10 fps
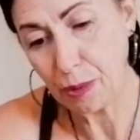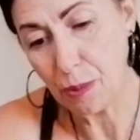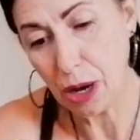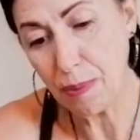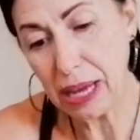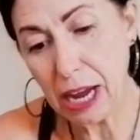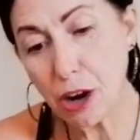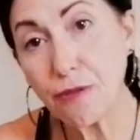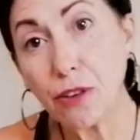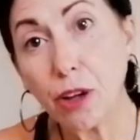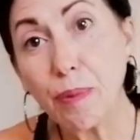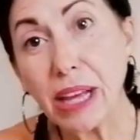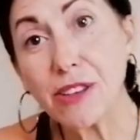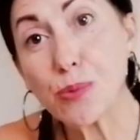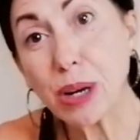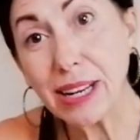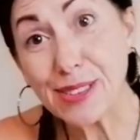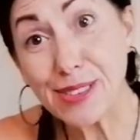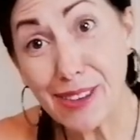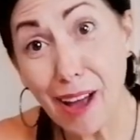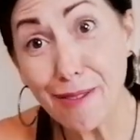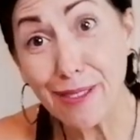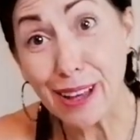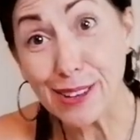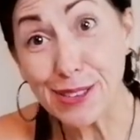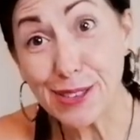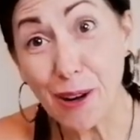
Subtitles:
We want to be careful because we're going to stuff this,